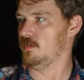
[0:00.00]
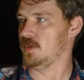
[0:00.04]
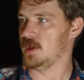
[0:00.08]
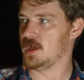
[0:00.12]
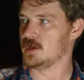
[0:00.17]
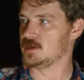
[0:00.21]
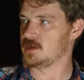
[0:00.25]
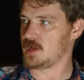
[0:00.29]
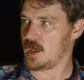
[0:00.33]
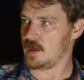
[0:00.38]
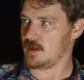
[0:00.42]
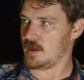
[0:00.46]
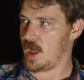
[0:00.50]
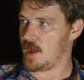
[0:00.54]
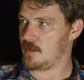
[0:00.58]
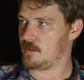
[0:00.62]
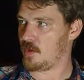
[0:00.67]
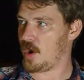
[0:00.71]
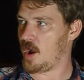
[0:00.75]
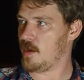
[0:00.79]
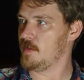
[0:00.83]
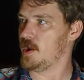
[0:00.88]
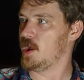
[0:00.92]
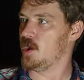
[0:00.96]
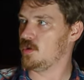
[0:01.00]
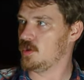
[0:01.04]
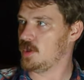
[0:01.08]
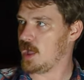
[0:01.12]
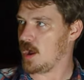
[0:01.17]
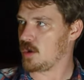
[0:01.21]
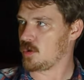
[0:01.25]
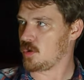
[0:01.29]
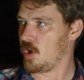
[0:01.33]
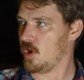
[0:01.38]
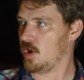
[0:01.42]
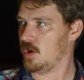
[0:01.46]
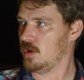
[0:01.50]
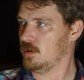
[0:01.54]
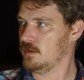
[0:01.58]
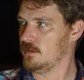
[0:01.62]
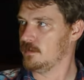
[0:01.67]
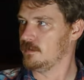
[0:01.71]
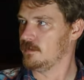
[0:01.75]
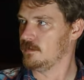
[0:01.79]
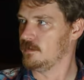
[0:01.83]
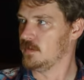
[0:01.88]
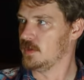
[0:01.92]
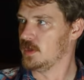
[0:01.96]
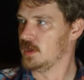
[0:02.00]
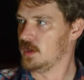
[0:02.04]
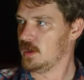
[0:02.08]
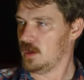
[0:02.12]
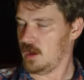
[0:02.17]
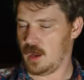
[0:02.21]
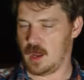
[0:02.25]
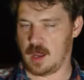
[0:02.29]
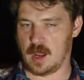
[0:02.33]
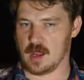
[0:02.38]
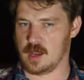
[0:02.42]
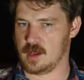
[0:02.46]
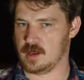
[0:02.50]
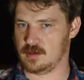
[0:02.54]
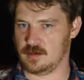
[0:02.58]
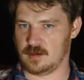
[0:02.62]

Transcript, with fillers: I, I brought my own alcohol. Yep. And